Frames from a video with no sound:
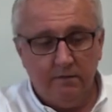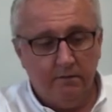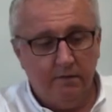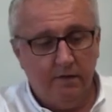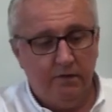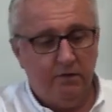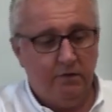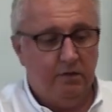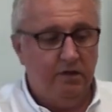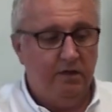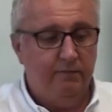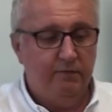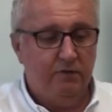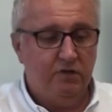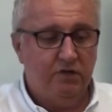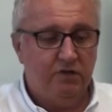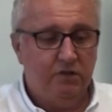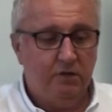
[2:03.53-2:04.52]
Right? You can
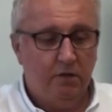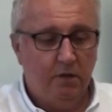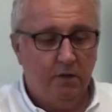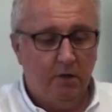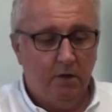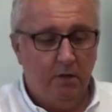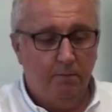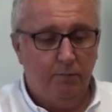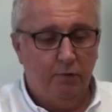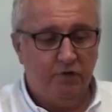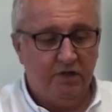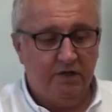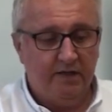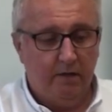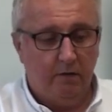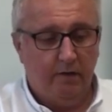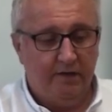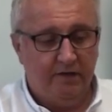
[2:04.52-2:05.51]
even just push
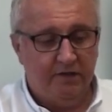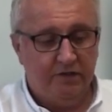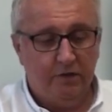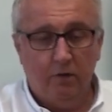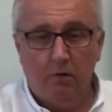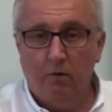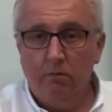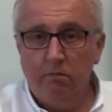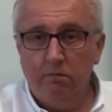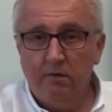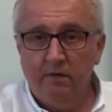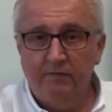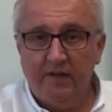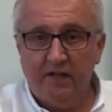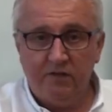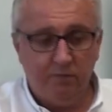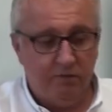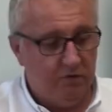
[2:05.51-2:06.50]
it down like so, if
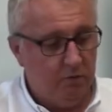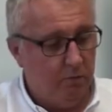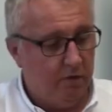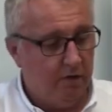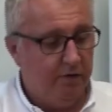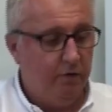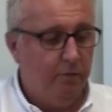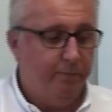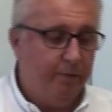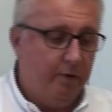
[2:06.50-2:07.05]
that's what you want to do.